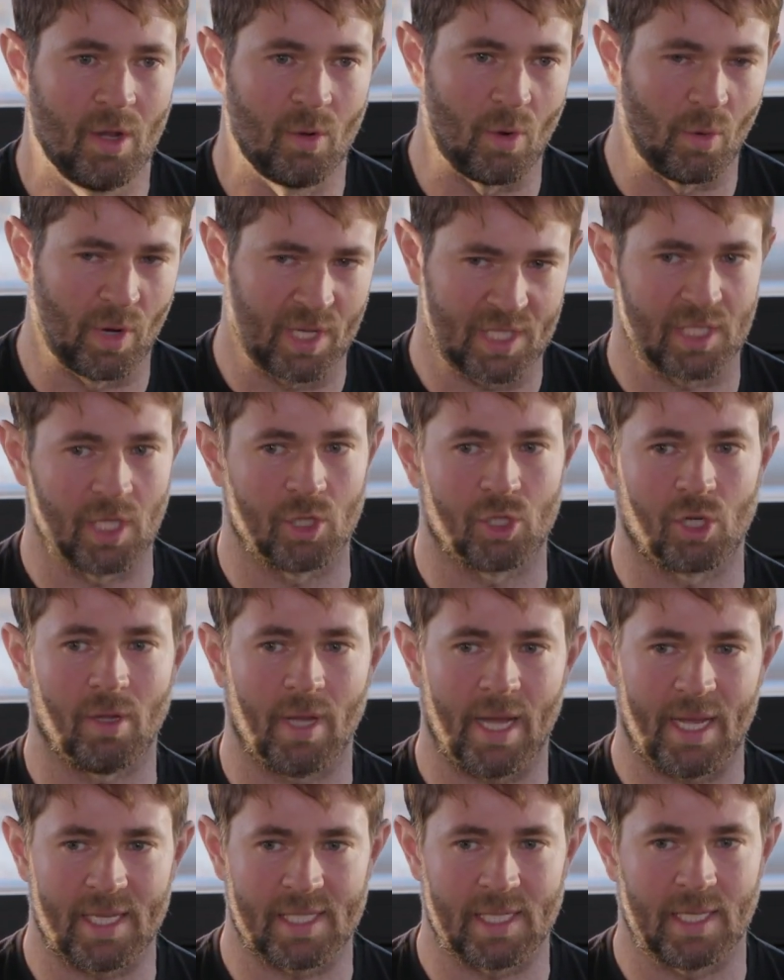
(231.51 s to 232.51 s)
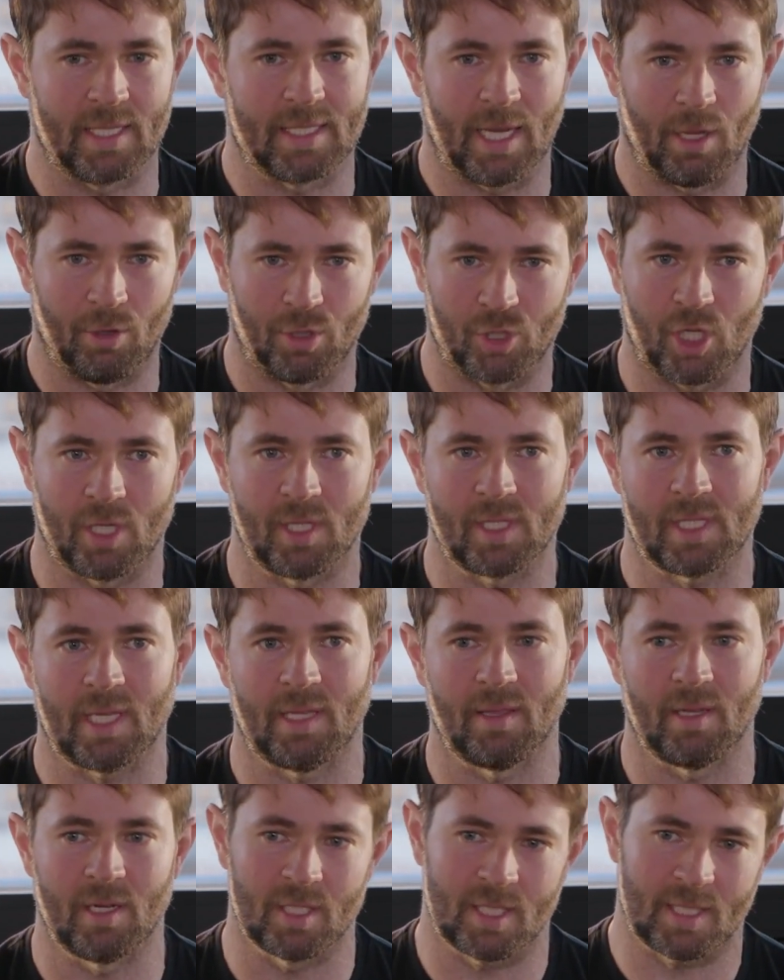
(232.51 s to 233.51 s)
We want to centralize the intelligence
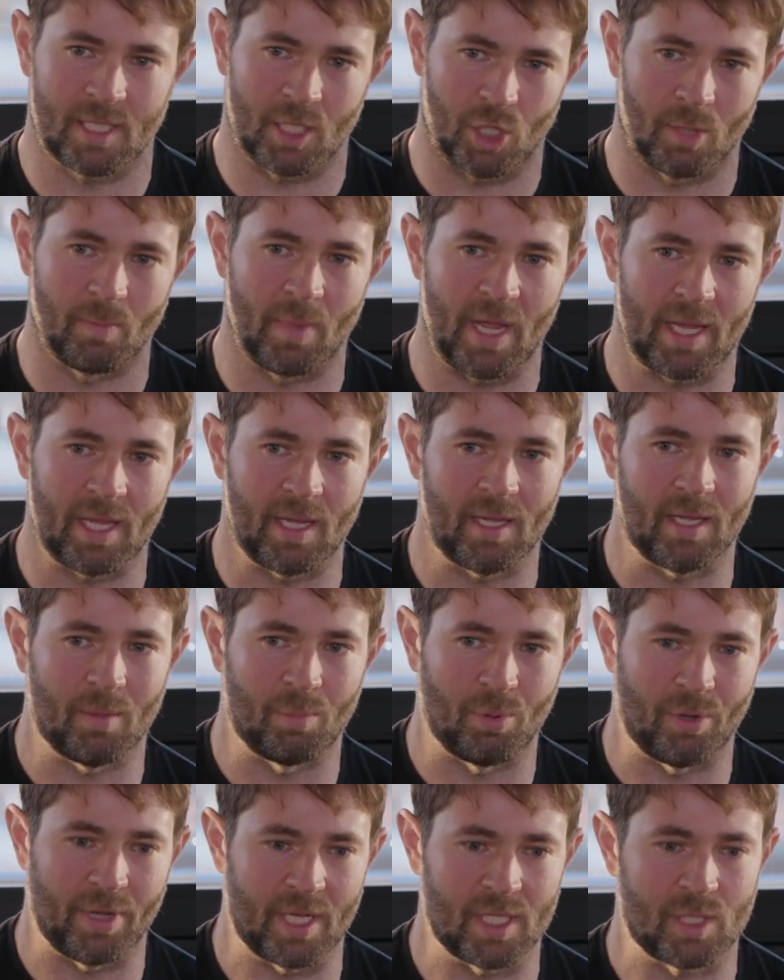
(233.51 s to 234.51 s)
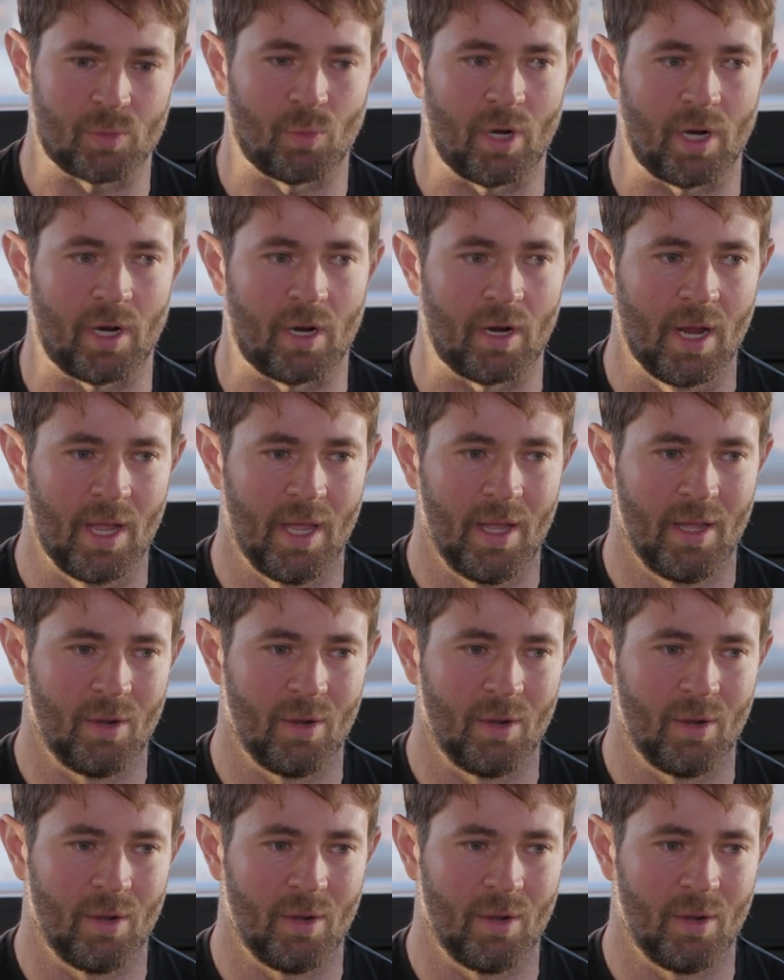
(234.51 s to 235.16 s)
and the decision-making in a place where